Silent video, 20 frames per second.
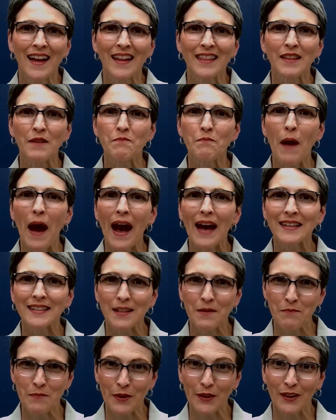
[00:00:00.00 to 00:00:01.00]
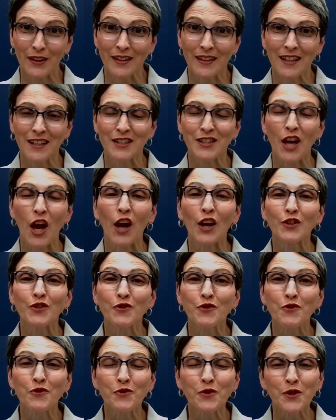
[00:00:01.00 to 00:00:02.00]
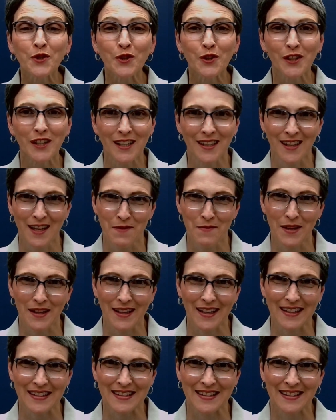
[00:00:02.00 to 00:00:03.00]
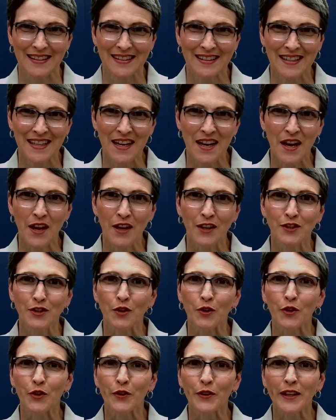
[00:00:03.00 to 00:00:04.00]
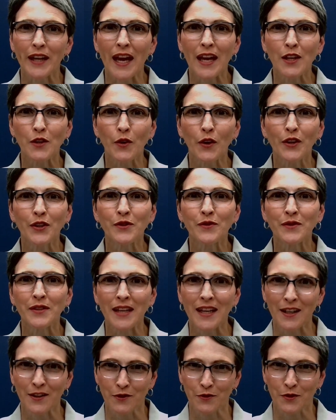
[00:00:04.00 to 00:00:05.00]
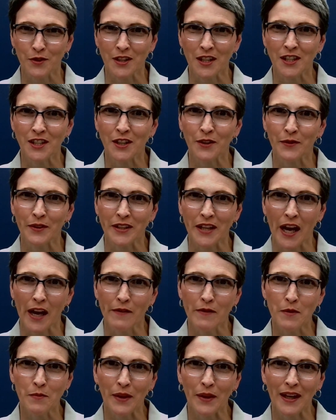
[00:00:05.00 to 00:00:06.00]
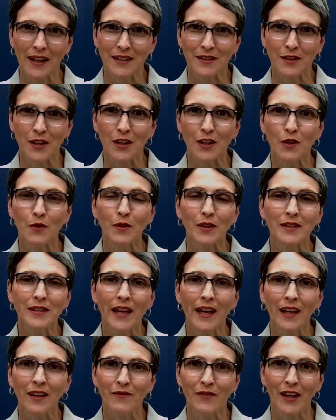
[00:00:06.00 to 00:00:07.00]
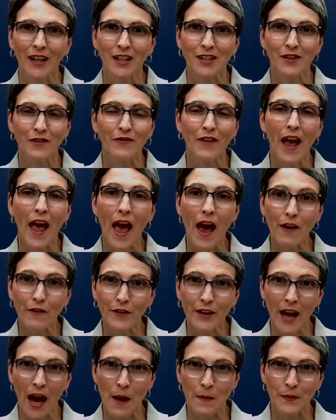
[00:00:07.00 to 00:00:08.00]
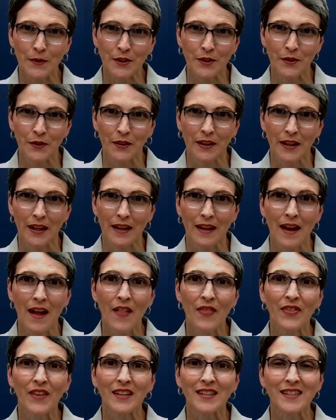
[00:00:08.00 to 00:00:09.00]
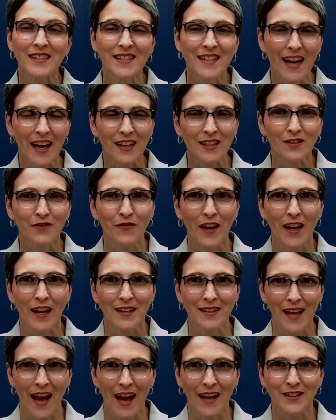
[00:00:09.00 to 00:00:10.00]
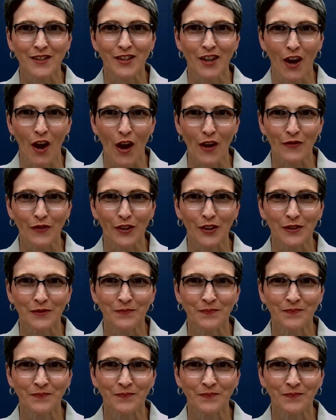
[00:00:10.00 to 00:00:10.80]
The possibilities are truly limitless. So create your unique strategic retirement plan so that you can take advantage of every opportunity this next phase has to offer.